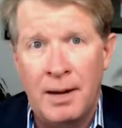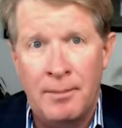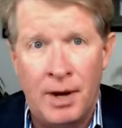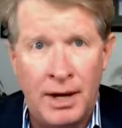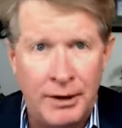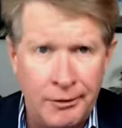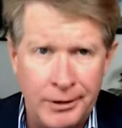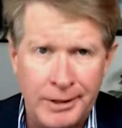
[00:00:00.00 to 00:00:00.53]

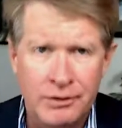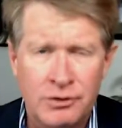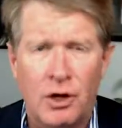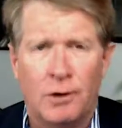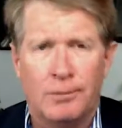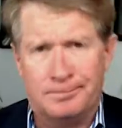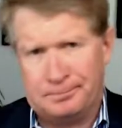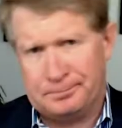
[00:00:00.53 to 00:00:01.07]
monitoring.
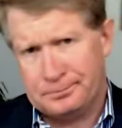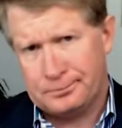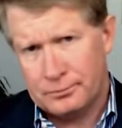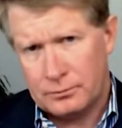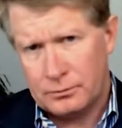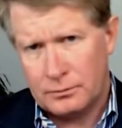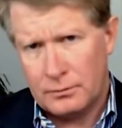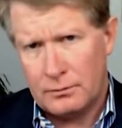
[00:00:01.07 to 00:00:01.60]
So
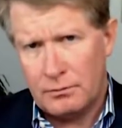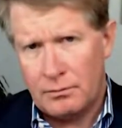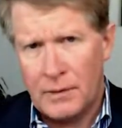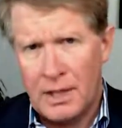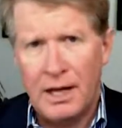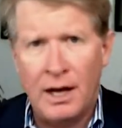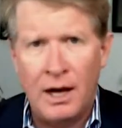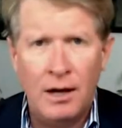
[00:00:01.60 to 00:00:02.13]

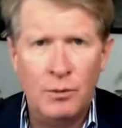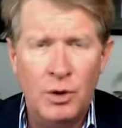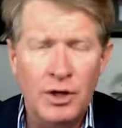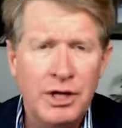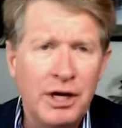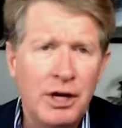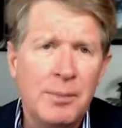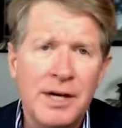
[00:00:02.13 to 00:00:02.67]
we're
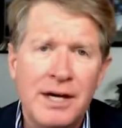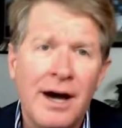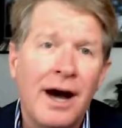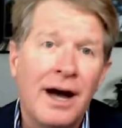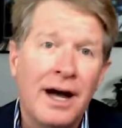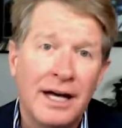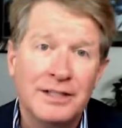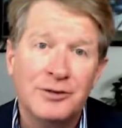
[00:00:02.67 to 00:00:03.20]
here
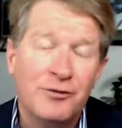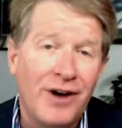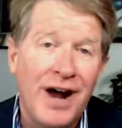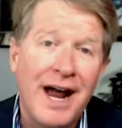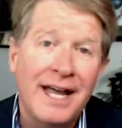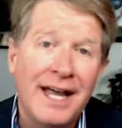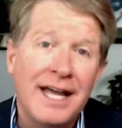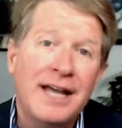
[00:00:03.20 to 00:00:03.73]
because
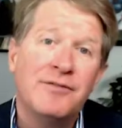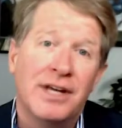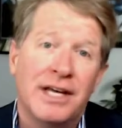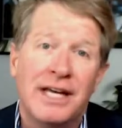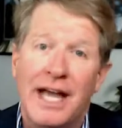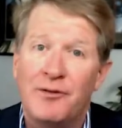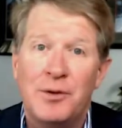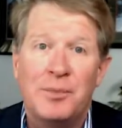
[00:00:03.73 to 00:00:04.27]
Friday
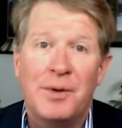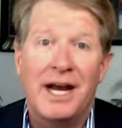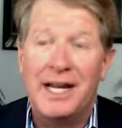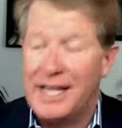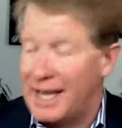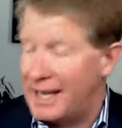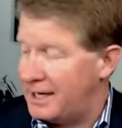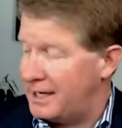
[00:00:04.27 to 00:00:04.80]
evening, everybody
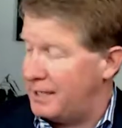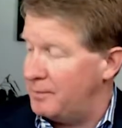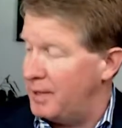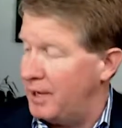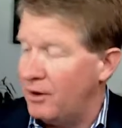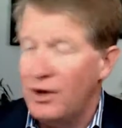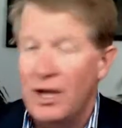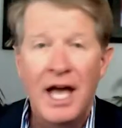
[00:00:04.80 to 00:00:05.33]
got an
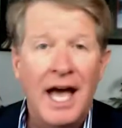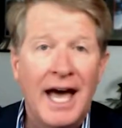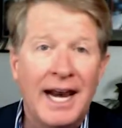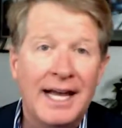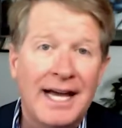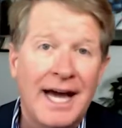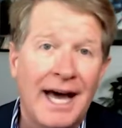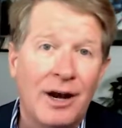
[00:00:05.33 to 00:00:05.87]
email, and
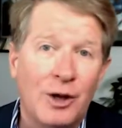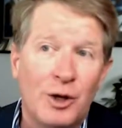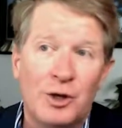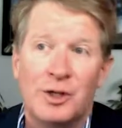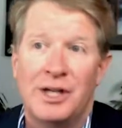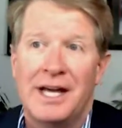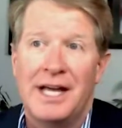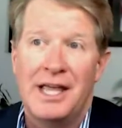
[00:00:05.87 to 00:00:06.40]
it kind of looked
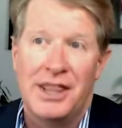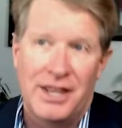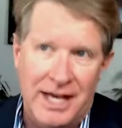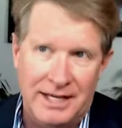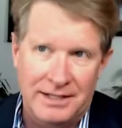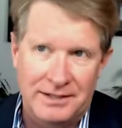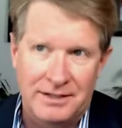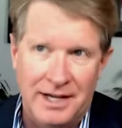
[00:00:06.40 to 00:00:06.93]
like
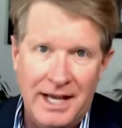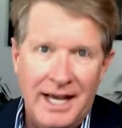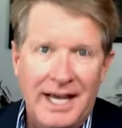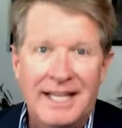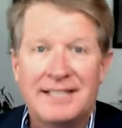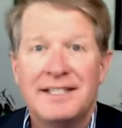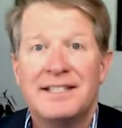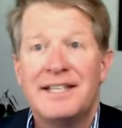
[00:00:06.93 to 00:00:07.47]
this.
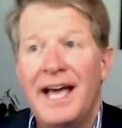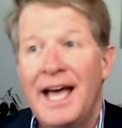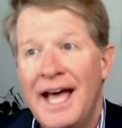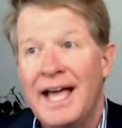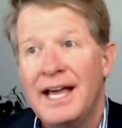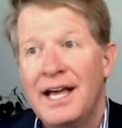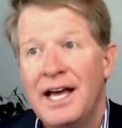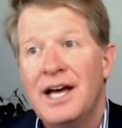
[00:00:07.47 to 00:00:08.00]
It says,
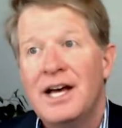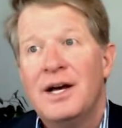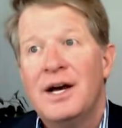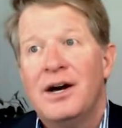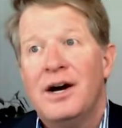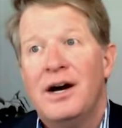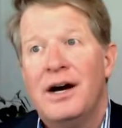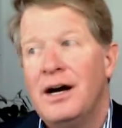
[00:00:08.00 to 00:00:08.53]
hey,
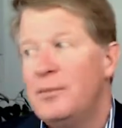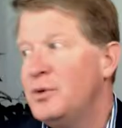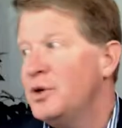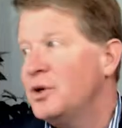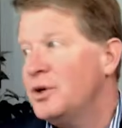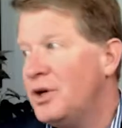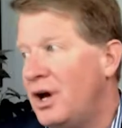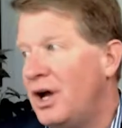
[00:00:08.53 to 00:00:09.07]
you're
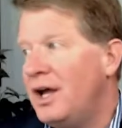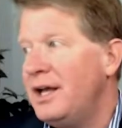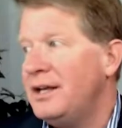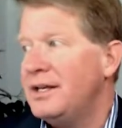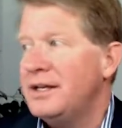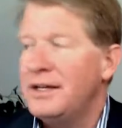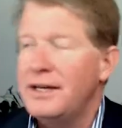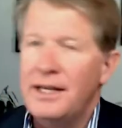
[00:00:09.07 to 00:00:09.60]
going
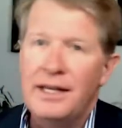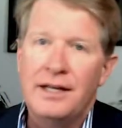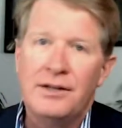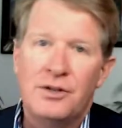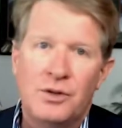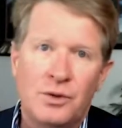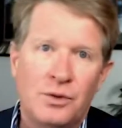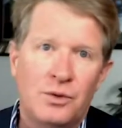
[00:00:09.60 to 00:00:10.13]
to need
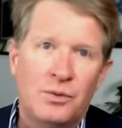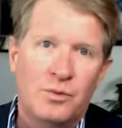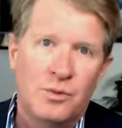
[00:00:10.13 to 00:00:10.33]
to